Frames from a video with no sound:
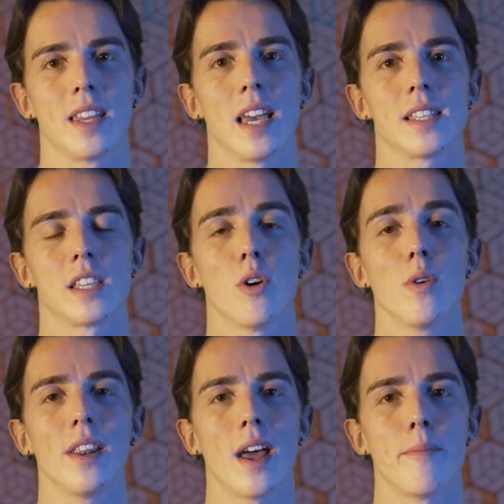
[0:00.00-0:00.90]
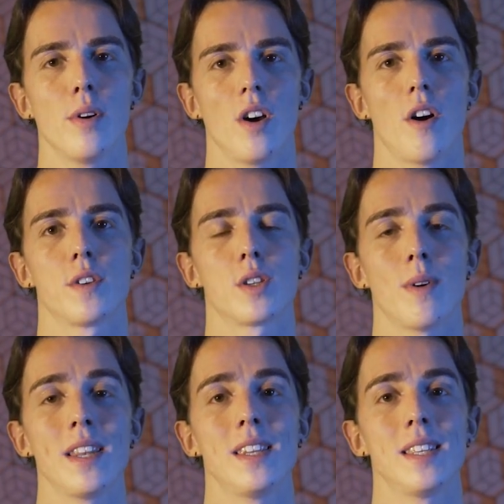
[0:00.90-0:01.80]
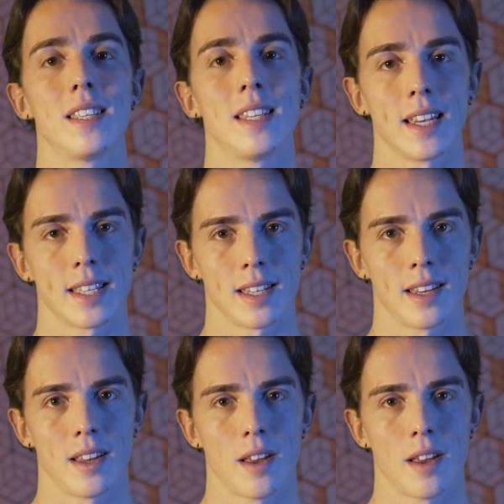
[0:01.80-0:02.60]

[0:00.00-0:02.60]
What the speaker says: gets a total number of 26,